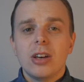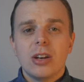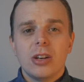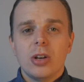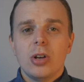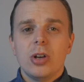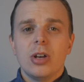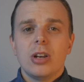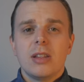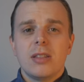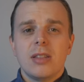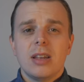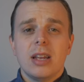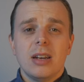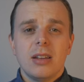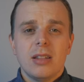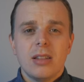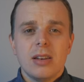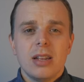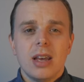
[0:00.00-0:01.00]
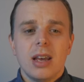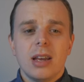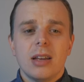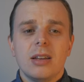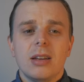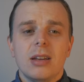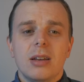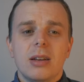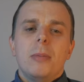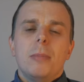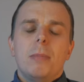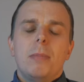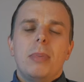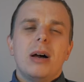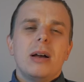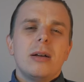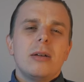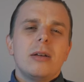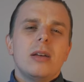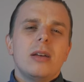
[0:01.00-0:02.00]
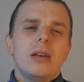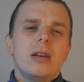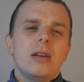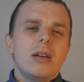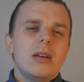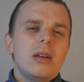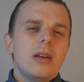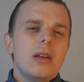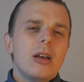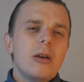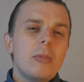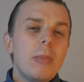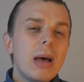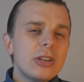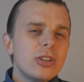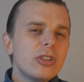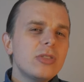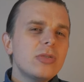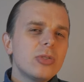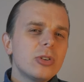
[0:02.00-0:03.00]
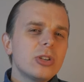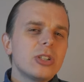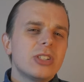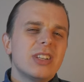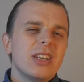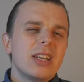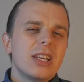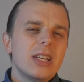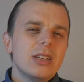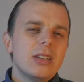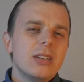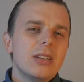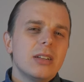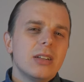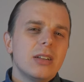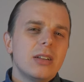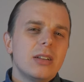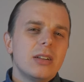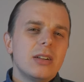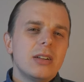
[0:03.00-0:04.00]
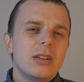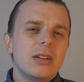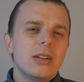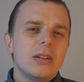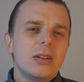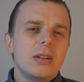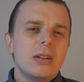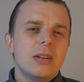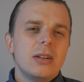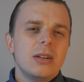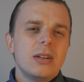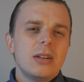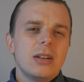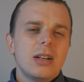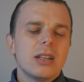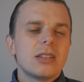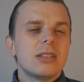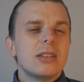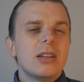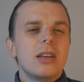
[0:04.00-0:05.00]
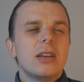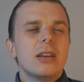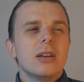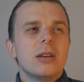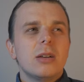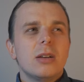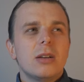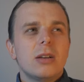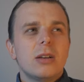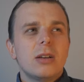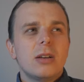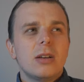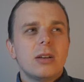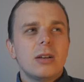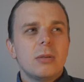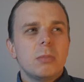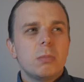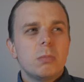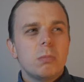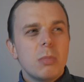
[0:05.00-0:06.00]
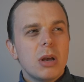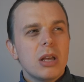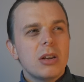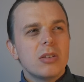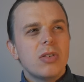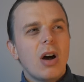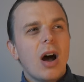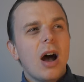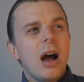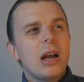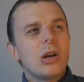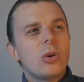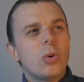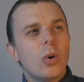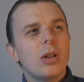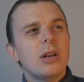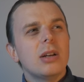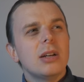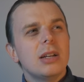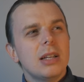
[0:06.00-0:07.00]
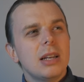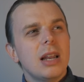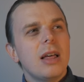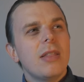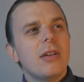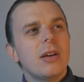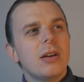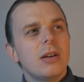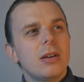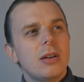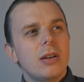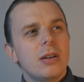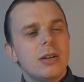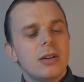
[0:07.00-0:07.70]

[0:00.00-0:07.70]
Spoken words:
are gonna hurt at the end of the day. But imagine for a second a sneaker made of high quality leather.